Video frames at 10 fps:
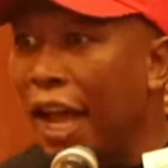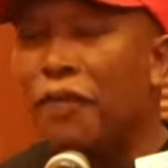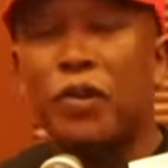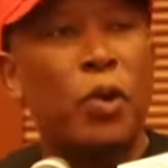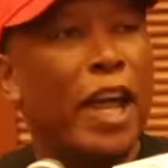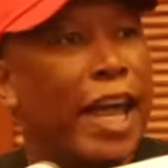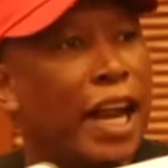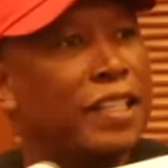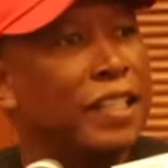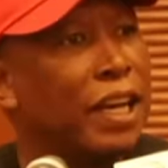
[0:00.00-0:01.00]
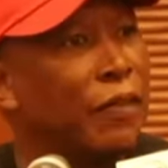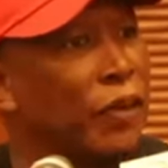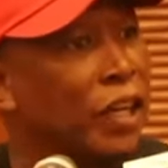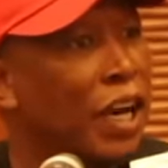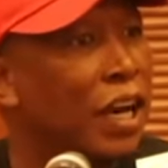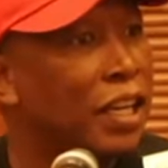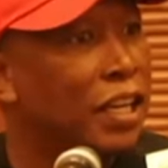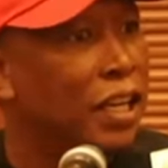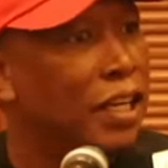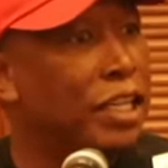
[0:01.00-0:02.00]
Everywhere else in Africa,
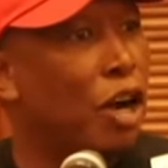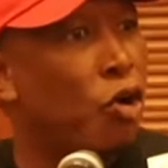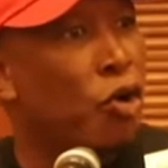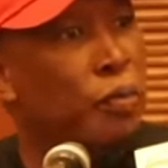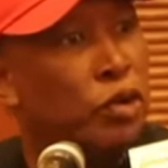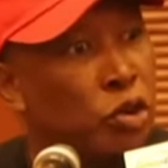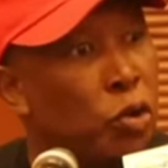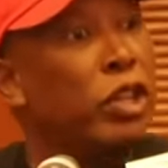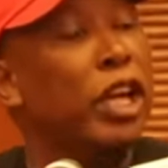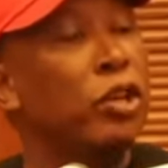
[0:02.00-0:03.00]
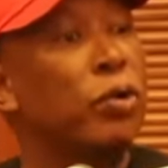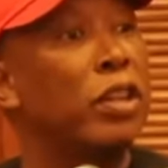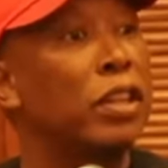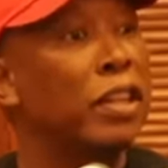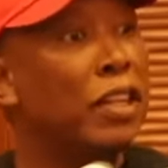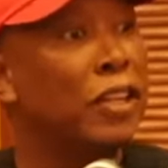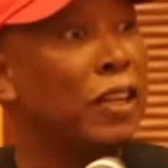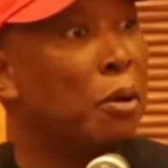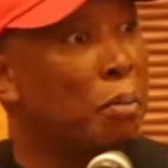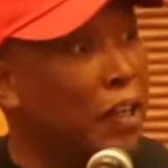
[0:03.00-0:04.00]
it's our home. You, the youth,
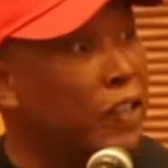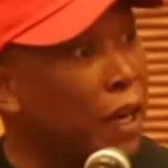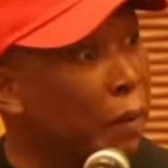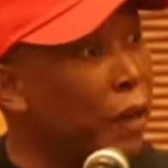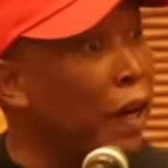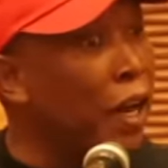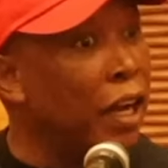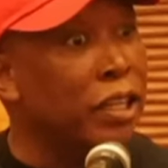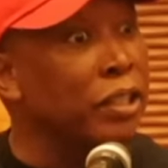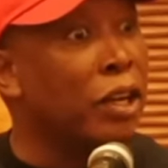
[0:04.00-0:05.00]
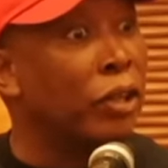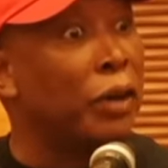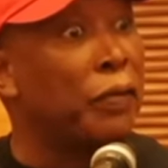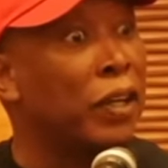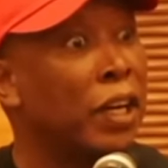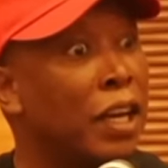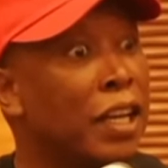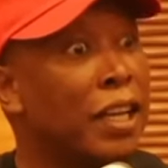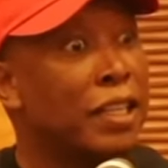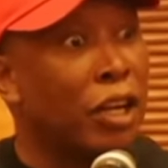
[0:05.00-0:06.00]
must come and learn in South Africa.
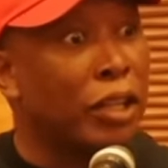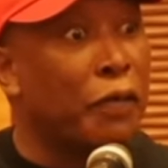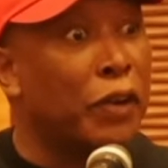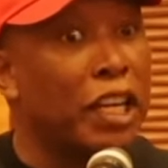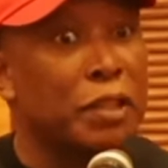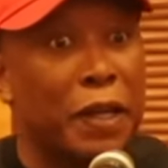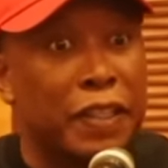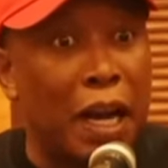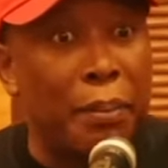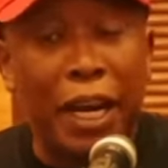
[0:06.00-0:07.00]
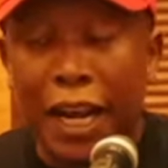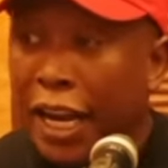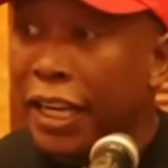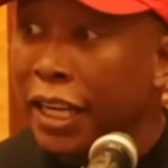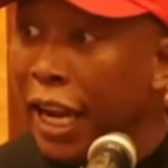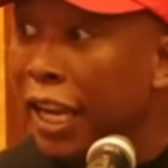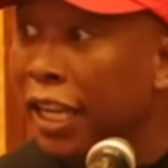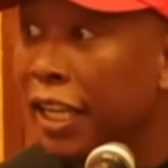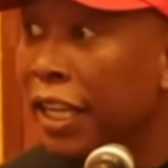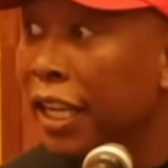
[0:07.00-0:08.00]
South Africans must come and learn here
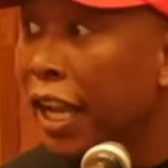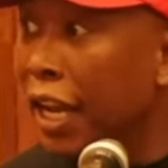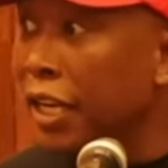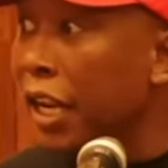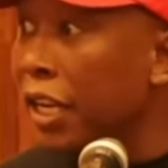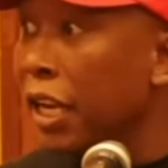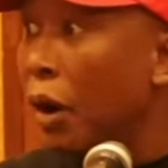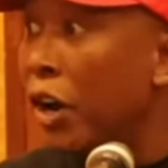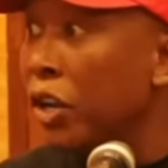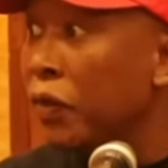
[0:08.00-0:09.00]
in, in our